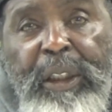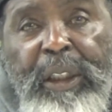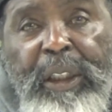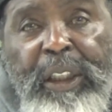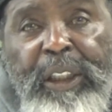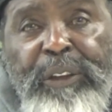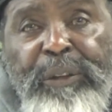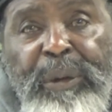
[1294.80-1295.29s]

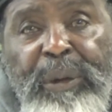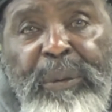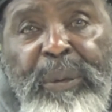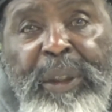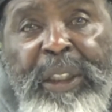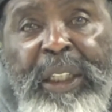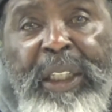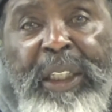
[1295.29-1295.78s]
That's what
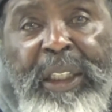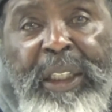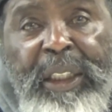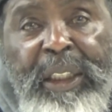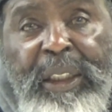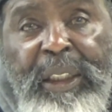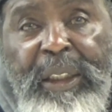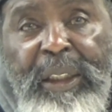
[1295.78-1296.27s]
we
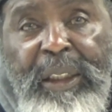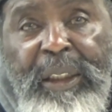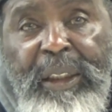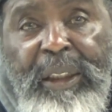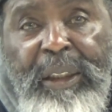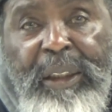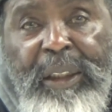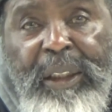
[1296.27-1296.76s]
did
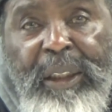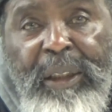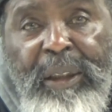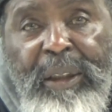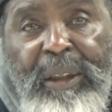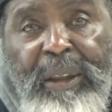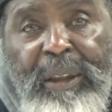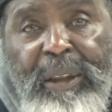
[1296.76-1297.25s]

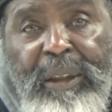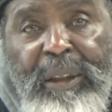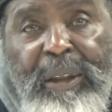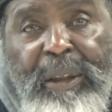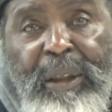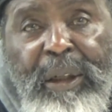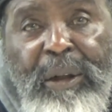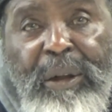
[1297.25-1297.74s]

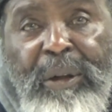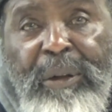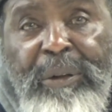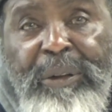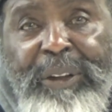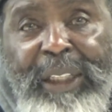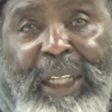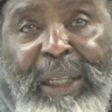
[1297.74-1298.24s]

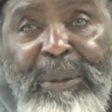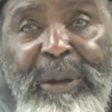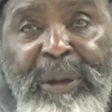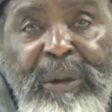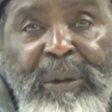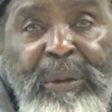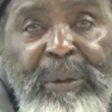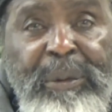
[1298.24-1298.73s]
long time
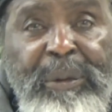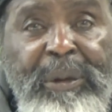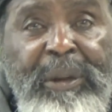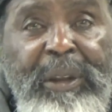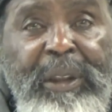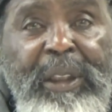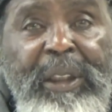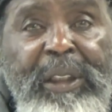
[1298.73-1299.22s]
ago.
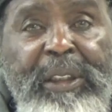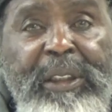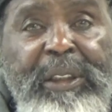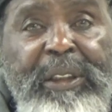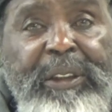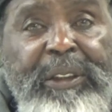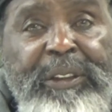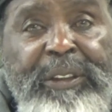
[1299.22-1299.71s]

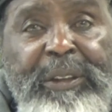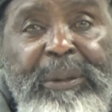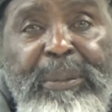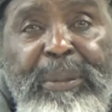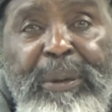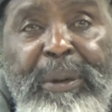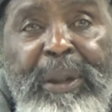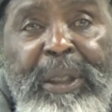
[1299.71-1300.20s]
Said,
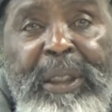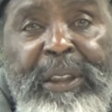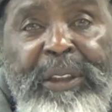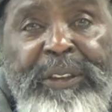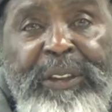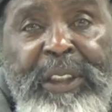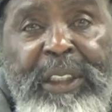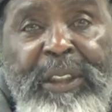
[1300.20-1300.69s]
boy,
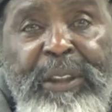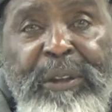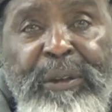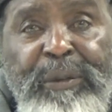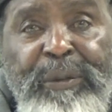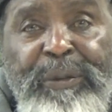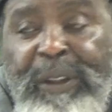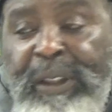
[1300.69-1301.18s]
this ain't no
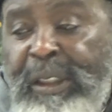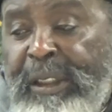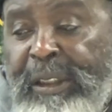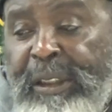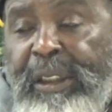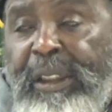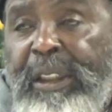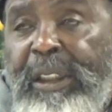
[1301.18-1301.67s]
fun.
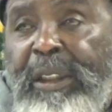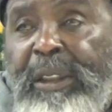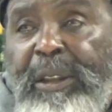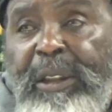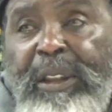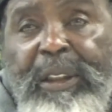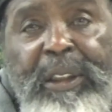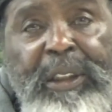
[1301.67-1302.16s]

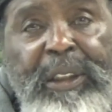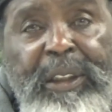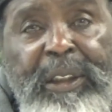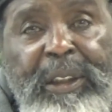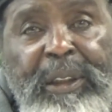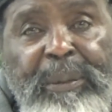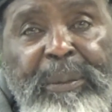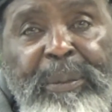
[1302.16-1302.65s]

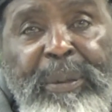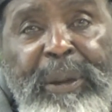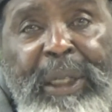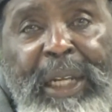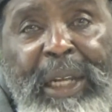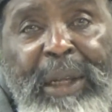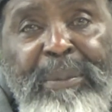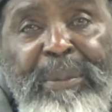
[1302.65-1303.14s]
But
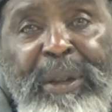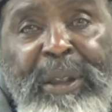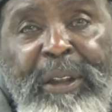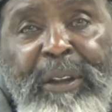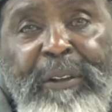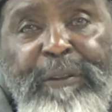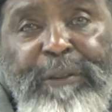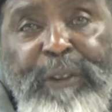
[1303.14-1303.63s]
I've been
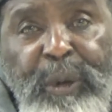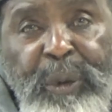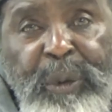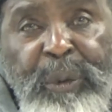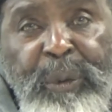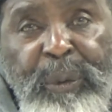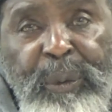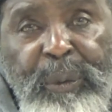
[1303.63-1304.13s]
a
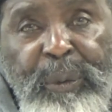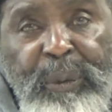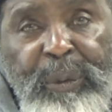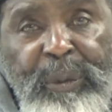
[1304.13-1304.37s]
fool.